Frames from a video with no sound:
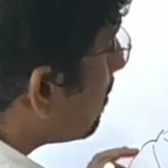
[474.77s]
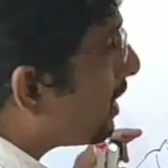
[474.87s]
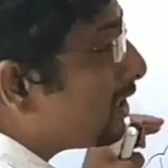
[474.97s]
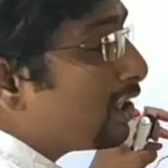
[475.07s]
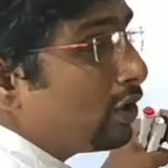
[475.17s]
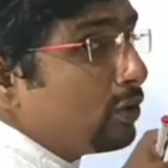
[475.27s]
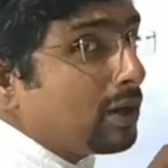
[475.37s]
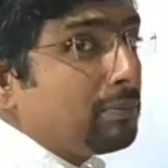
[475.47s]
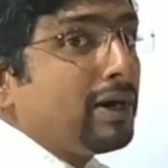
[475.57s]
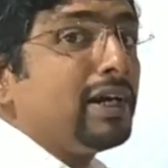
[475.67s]
but in the
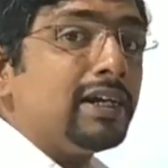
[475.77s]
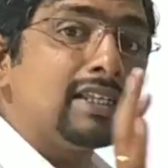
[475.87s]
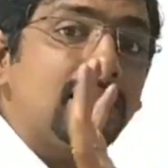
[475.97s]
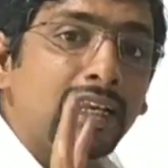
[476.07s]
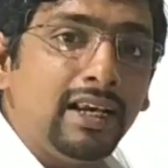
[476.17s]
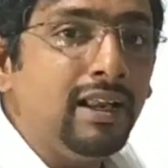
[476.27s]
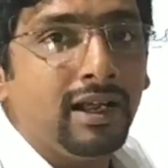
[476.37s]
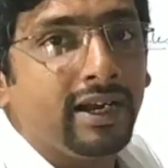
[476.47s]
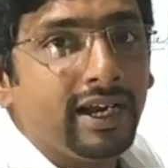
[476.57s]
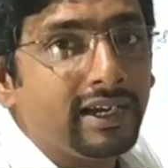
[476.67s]
lower part it is
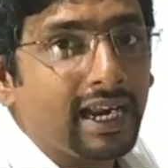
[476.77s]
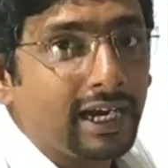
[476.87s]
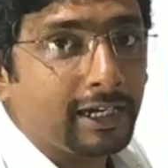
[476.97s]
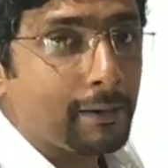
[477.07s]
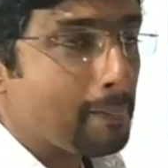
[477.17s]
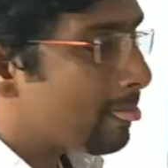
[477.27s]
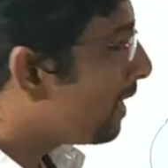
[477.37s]
still intact.